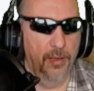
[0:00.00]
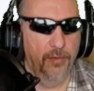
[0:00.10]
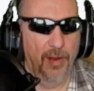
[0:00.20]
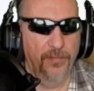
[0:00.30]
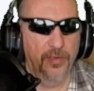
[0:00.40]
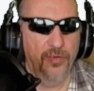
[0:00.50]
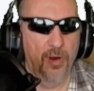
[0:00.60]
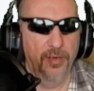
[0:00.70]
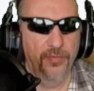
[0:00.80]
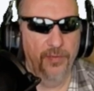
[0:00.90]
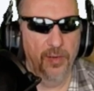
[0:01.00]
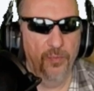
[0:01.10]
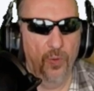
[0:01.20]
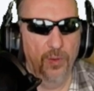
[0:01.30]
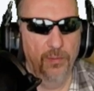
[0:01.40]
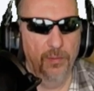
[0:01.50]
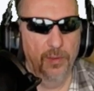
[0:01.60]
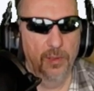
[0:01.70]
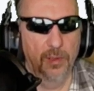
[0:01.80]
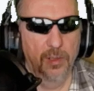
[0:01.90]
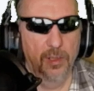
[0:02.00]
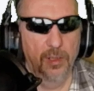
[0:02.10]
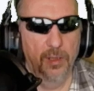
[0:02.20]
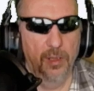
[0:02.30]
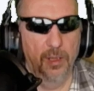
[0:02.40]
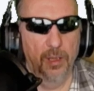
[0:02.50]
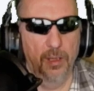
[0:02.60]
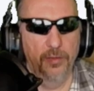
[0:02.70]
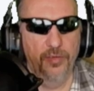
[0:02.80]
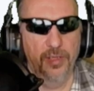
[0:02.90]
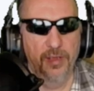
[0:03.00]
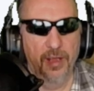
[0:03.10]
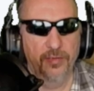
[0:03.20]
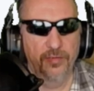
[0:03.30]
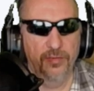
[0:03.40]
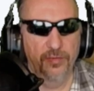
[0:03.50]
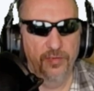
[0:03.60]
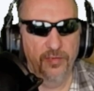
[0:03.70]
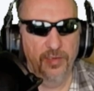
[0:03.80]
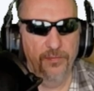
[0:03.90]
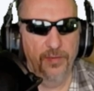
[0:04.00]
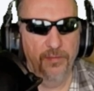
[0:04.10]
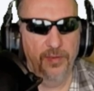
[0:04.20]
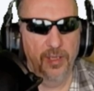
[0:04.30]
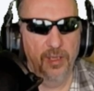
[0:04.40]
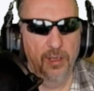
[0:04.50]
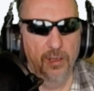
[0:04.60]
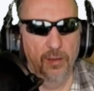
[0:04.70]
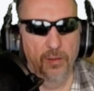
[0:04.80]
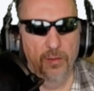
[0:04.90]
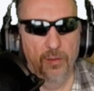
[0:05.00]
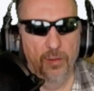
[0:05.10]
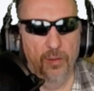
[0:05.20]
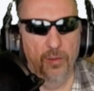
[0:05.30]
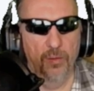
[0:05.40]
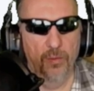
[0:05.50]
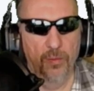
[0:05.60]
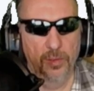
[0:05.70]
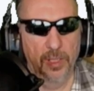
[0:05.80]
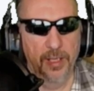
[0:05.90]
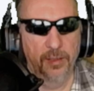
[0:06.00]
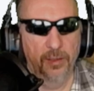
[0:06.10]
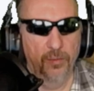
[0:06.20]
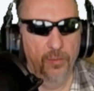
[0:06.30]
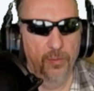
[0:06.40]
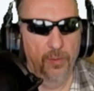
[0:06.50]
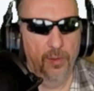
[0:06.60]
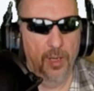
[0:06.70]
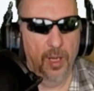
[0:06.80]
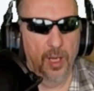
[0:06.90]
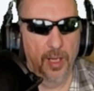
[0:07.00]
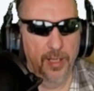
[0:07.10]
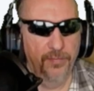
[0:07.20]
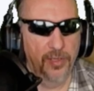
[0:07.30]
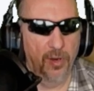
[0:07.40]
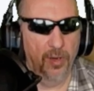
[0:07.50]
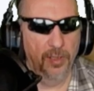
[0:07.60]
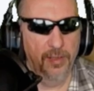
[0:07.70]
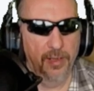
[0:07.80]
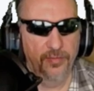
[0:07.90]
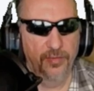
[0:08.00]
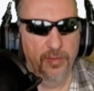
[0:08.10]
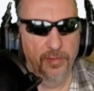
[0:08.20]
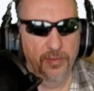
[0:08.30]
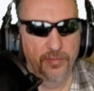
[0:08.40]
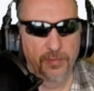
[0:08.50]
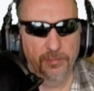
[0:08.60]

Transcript: Graphics card is very important. GTX 1650 or later or uh, NVIDIA RTX series